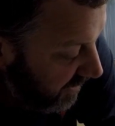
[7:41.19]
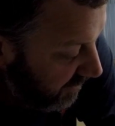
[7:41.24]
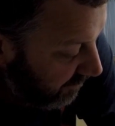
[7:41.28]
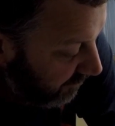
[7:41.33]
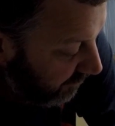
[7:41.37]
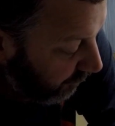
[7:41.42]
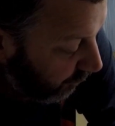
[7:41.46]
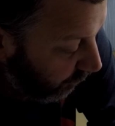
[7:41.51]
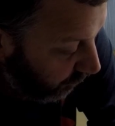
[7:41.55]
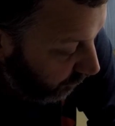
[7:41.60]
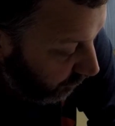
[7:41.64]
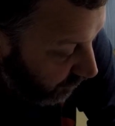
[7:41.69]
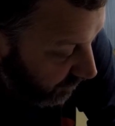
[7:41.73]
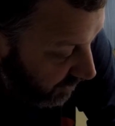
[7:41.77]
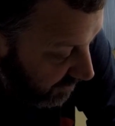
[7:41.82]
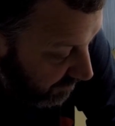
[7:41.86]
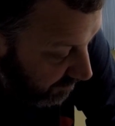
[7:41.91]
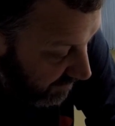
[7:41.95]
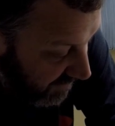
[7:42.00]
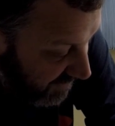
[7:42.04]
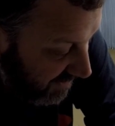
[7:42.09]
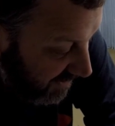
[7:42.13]
before
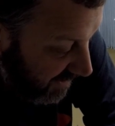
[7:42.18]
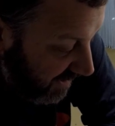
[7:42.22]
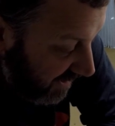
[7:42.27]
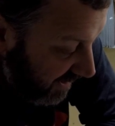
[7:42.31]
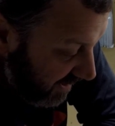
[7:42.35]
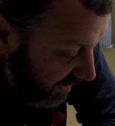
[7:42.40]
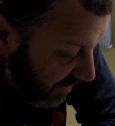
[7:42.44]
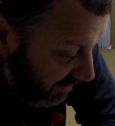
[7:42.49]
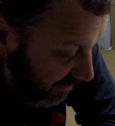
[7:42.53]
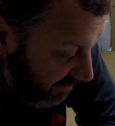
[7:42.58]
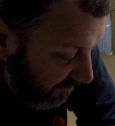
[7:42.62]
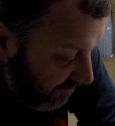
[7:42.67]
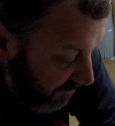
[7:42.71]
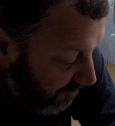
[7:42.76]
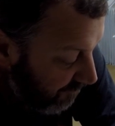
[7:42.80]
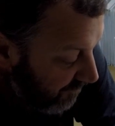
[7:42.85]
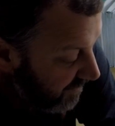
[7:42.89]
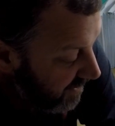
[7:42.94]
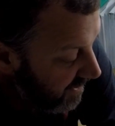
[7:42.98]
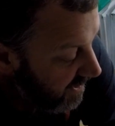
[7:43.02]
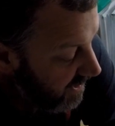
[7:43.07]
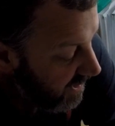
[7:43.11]
Christmas if
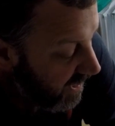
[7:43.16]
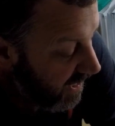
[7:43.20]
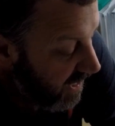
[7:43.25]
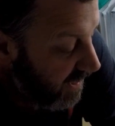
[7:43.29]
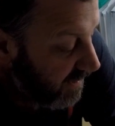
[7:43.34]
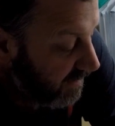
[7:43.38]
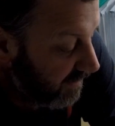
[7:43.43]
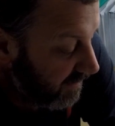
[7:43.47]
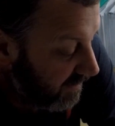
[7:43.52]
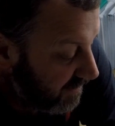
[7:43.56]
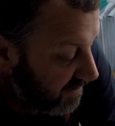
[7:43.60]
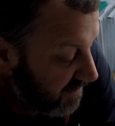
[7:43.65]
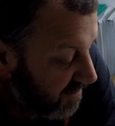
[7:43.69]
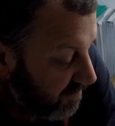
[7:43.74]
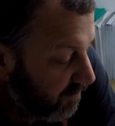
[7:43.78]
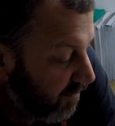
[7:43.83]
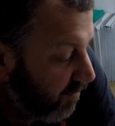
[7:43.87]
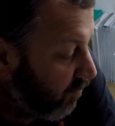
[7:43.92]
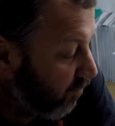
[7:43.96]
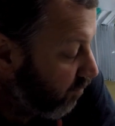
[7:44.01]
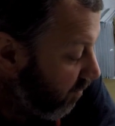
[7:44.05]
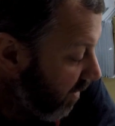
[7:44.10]
I list them
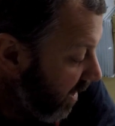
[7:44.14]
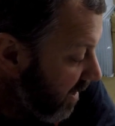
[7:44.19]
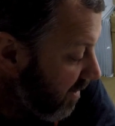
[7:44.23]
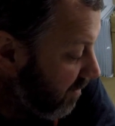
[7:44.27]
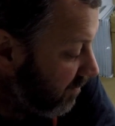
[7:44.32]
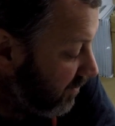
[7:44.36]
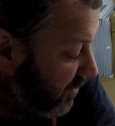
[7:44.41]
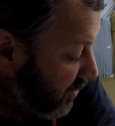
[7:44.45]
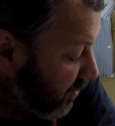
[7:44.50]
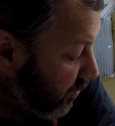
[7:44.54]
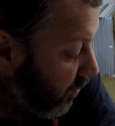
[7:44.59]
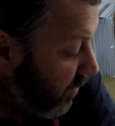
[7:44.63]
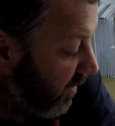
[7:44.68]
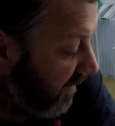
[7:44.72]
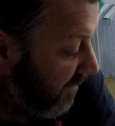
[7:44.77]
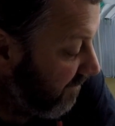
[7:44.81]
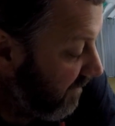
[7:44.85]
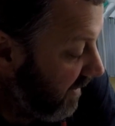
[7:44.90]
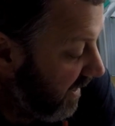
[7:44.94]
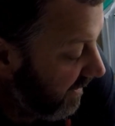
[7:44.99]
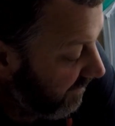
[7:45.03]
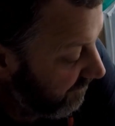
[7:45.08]
around
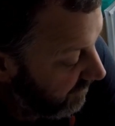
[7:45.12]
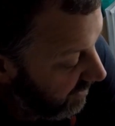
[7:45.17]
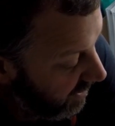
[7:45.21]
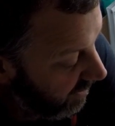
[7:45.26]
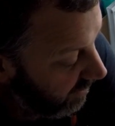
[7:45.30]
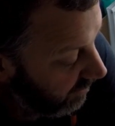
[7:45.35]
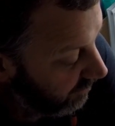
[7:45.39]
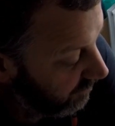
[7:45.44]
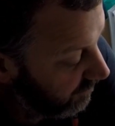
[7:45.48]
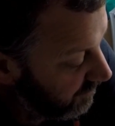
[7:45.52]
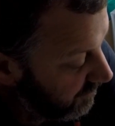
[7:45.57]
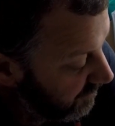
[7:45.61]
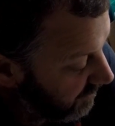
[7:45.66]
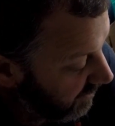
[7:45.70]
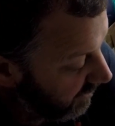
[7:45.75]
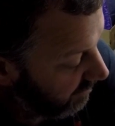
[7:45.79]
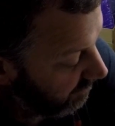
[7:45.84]
$25. Now